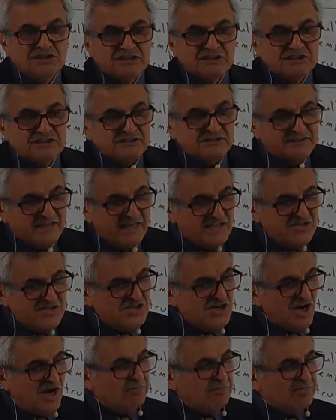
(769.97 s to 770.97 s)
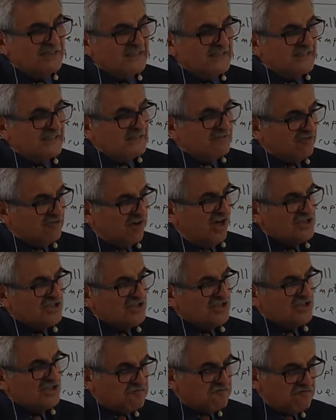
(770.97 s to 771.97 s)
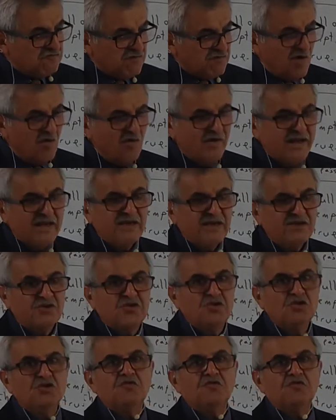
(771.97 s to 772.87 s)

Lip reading: that job was very good